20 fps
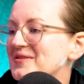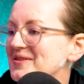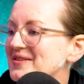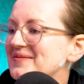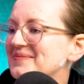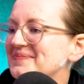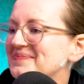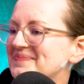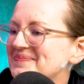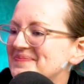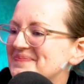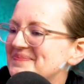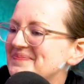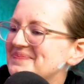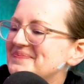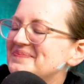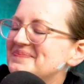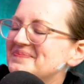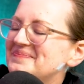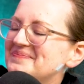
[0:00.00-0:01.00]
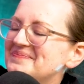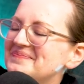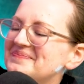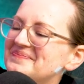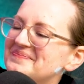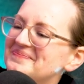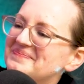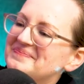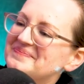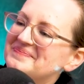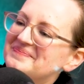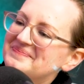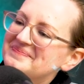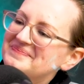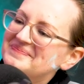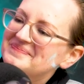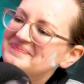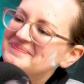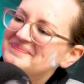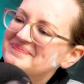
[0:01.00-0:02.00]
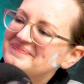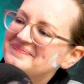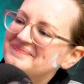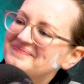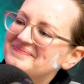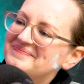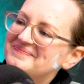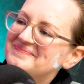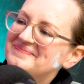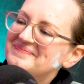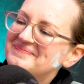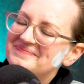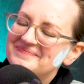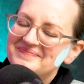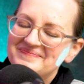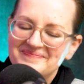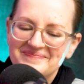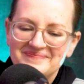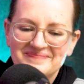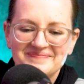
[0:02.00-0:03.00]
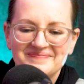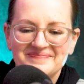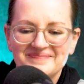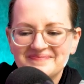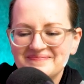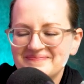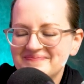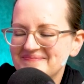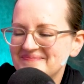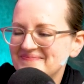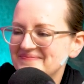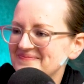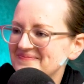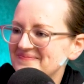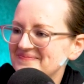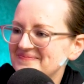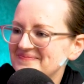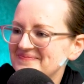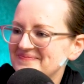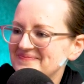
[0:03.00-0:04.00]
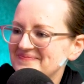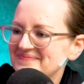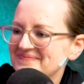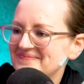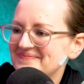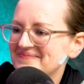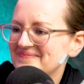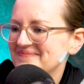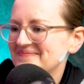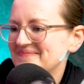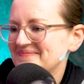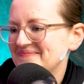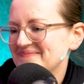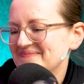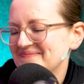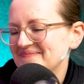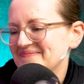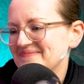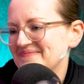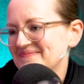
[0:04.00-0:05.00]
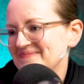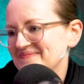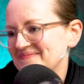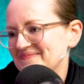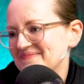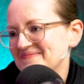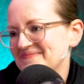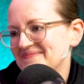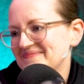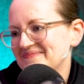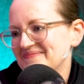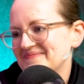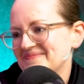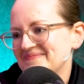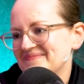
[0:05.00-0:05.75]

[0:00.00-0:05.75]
[no speech]